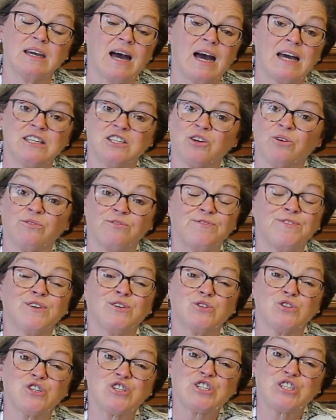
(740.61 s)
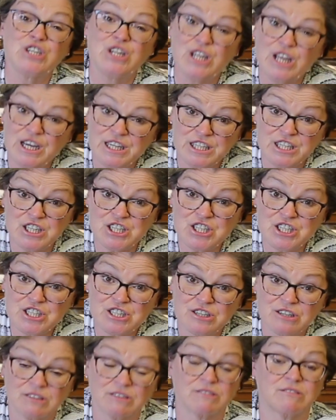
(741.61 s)
I don't feel
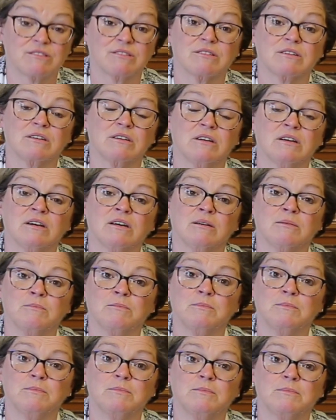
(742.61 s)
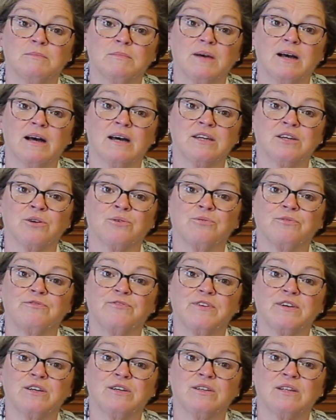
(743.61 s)
sluggish. Um, I don't
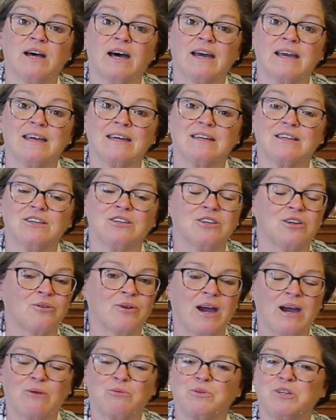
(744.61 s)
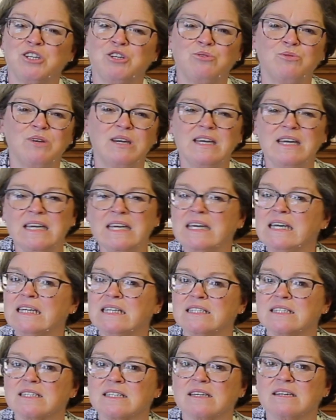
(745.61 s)
feel like, you know, how when you
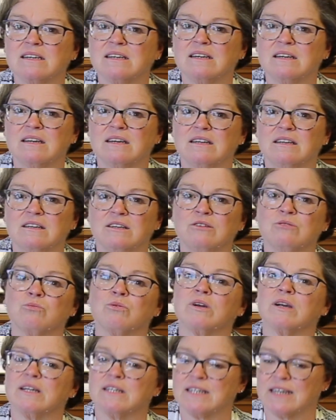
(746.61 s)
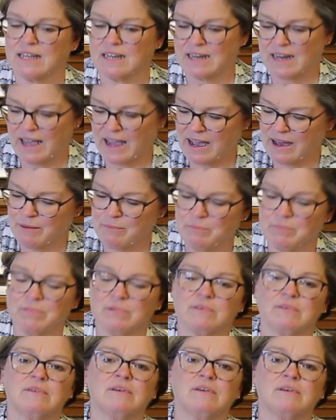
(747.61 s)
eat, you want to take a nap.